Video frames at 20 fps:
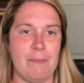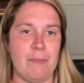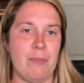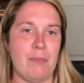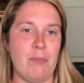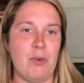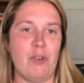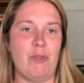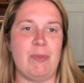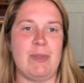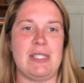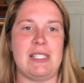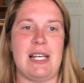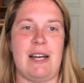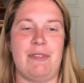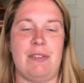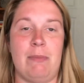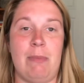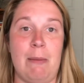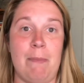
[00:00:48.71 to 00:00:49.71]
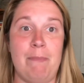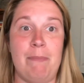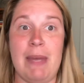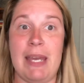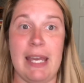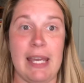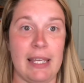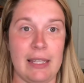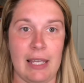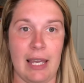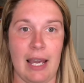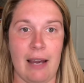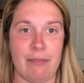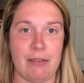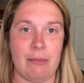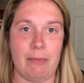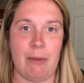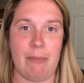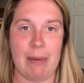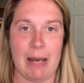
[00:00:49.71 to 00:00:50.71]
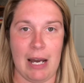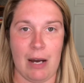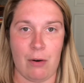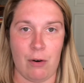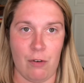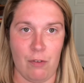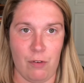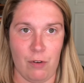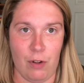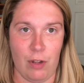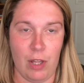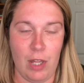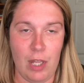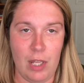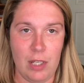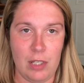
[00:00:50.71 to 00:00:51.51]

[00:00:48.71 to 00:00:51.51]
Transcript: movements have to be big, they have to be powerful